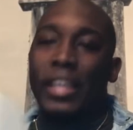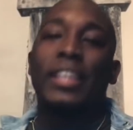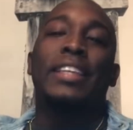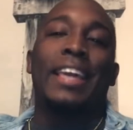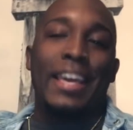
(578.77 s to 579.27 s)

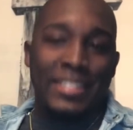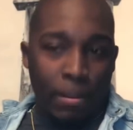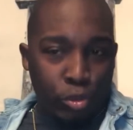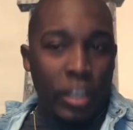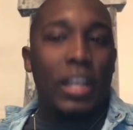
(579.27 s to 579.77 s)
Yes,
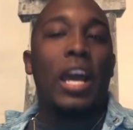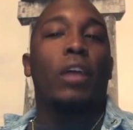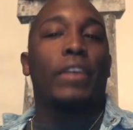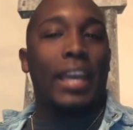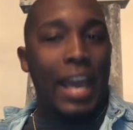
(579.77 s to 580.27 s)
I'm drinking out
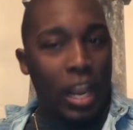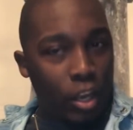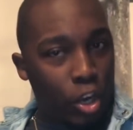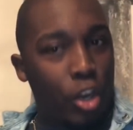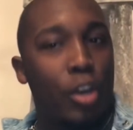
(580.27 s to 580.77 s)
of a
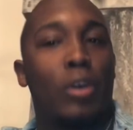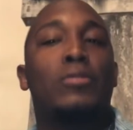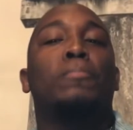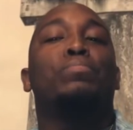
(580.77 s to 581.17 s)
gallon, girls.